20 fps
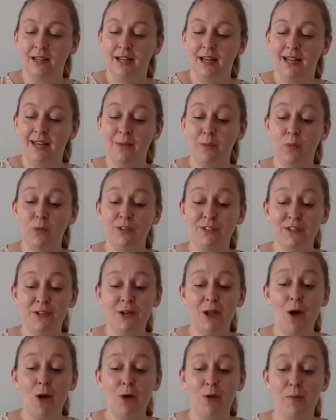It wasn't
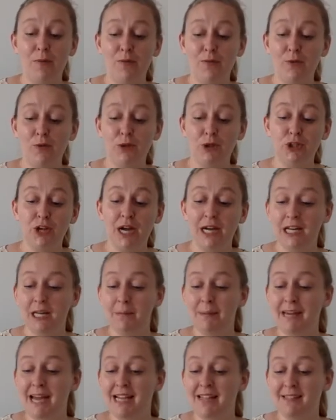long before Shiloh
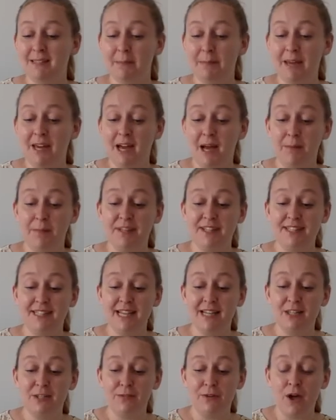began to pick up the
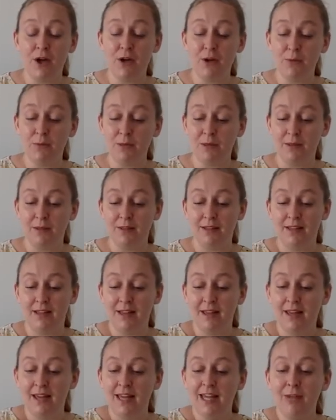scent of home.
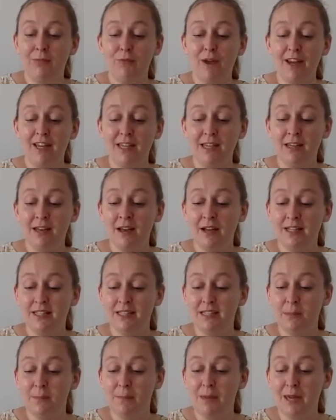He recognised
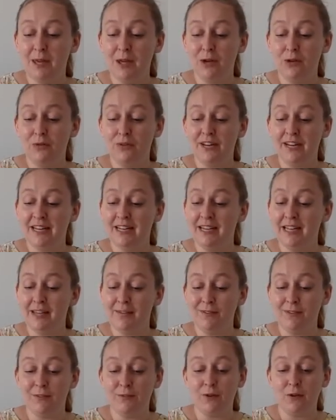the big green
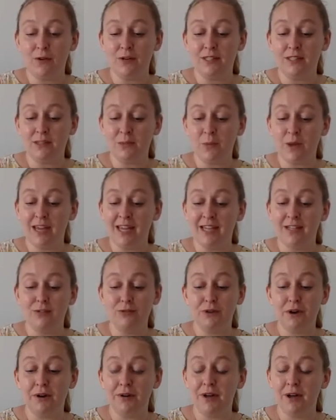leafy forest where he had
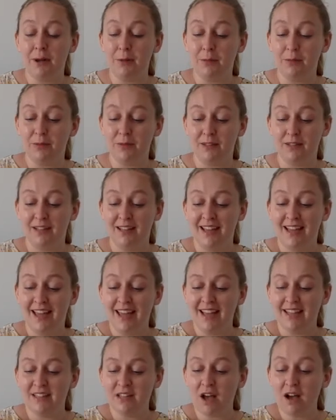grown up.
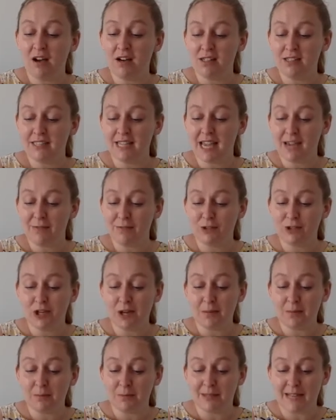His heart gave a
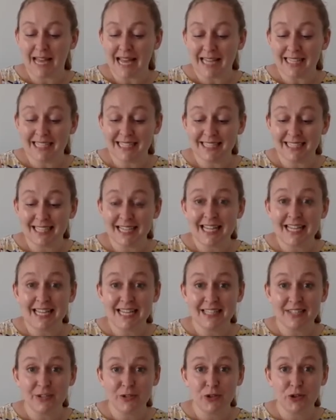jump and his ears
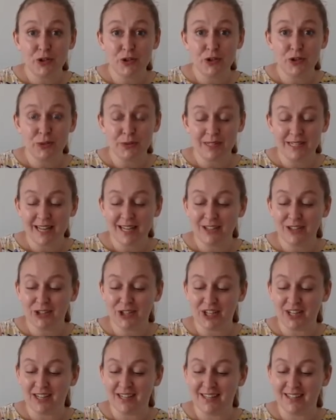stood to
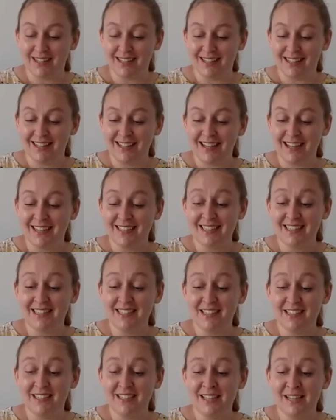attention, and he
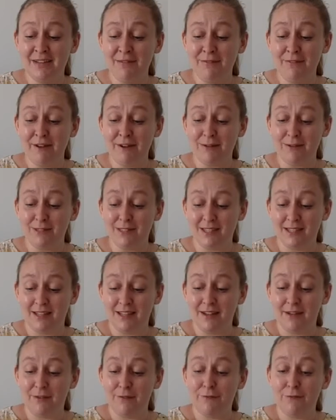suddenly felt
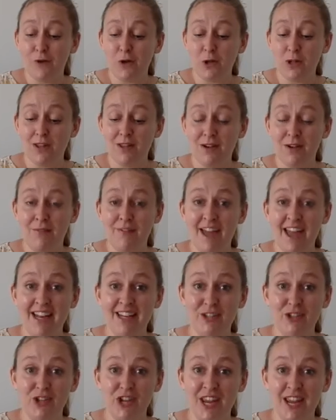full of
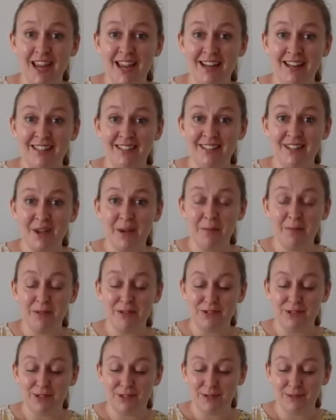energy and excitement.